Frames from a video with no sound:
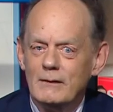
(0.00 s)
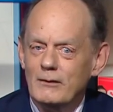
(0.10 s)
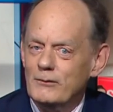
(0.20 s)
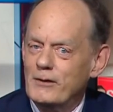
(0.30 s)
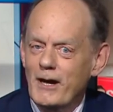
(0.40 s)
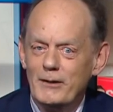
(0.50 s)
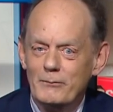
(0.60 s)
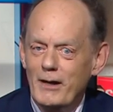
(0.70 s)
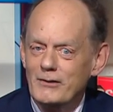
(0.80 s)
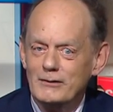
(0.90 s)
and you can't
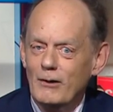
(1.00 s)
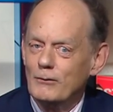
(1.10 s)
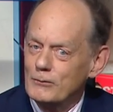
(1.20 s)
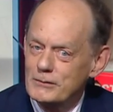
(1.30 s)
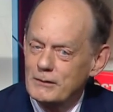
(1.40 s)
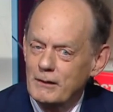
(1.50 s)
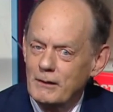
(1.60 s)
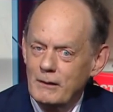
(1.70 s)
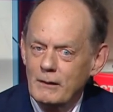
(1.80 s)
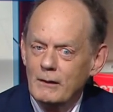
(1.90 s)
imagine how loosely
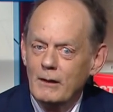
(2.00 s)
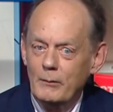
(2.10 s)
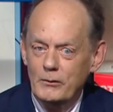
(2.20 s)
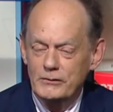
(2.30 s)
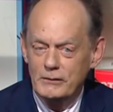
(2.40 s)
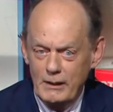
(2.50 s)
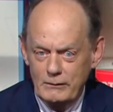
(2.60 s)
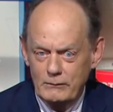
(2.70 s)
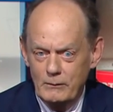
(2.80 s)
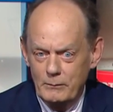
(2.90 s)
I'm using
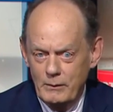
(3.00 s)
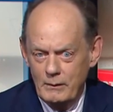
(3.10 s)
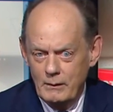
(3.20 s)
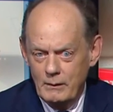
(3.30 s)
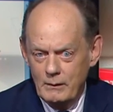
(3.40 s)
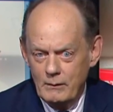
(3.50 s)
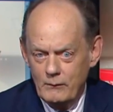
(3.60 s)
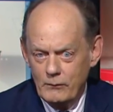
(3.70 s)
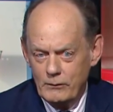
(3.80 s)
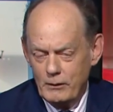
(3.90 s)
that term.
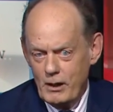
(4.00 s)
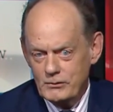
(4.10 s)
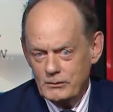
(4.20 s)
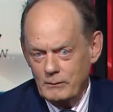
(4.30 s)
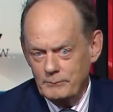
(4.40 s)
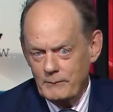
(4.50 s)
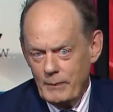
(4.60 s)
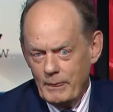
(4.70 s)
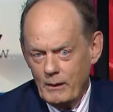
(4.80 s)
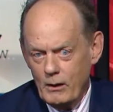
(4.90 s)
For The National,
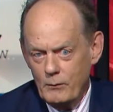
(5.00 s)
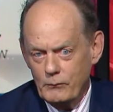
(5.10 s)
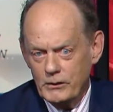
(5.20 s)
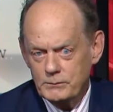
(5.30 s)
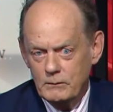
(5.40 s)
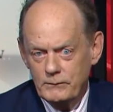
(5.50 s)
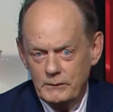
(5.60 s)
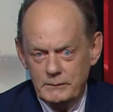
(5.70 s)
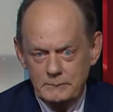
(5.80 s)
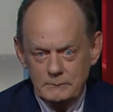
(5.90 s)
I'm Rex
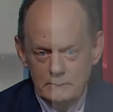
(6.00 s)
Murphy.